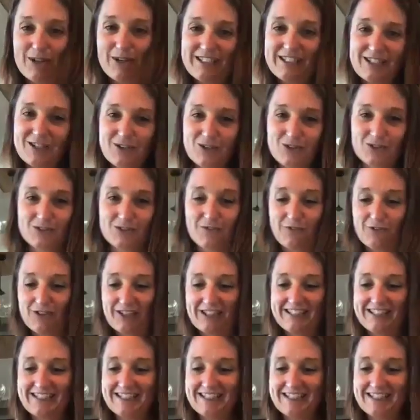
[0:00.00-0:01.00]
you, boys and girls, for
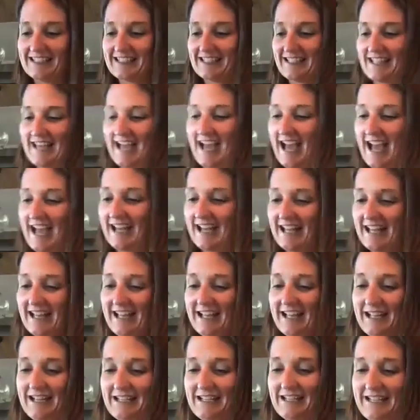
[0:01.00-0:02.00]
listening to that.
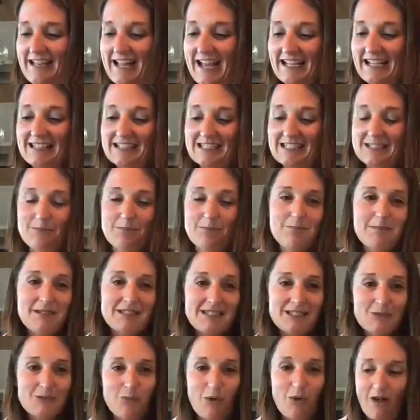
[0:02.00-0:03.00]
Next,
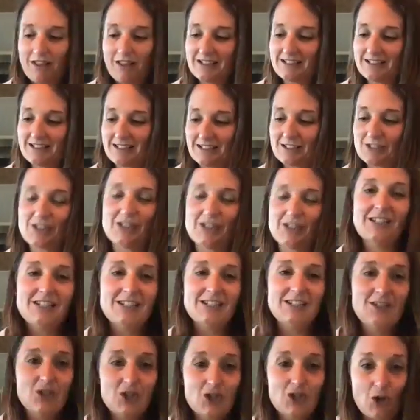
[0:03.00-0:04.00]
Mrs. Wallace is going to
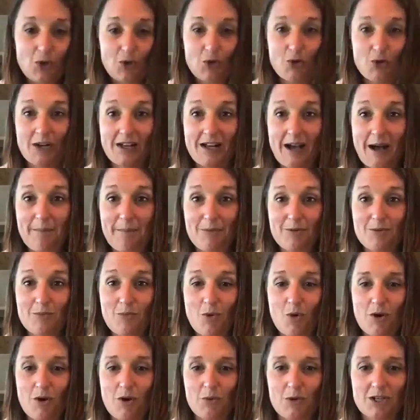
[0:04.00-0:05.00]
show you a couple
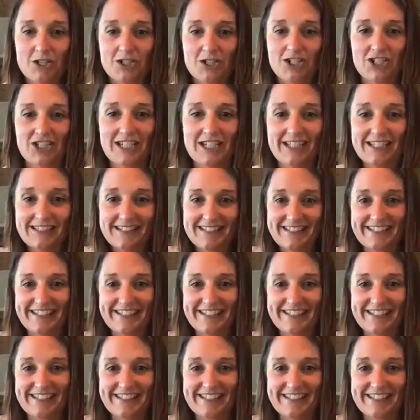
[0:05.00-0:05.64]
more worksheets.